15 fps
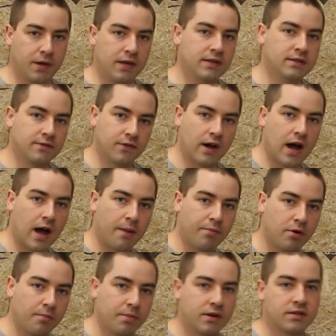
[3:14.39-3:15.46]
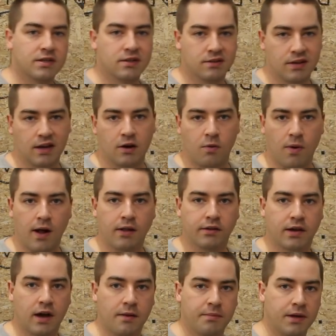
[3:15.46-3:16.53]
piece of copper, but it's going to take a while
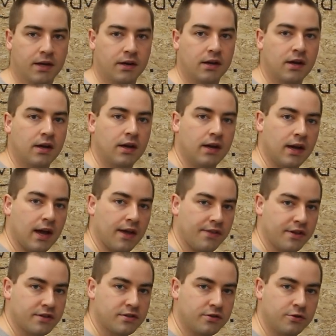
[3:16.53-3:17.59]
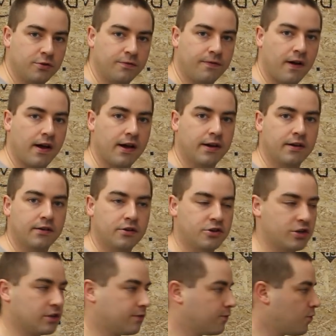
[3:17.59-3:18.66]
to come in. And this will do fine
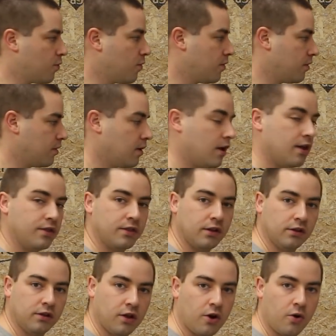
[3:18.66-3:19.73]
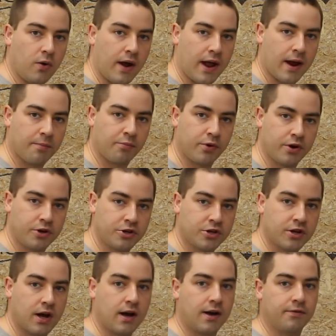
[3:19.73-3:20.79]
just for the low
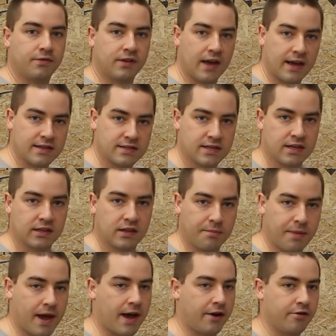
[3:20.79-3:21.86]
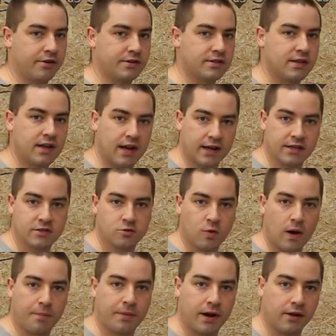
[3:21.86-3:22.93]
amperage of testing the batteries. And I can
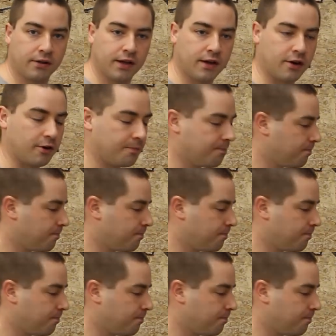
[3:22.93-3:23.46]
swap it out later.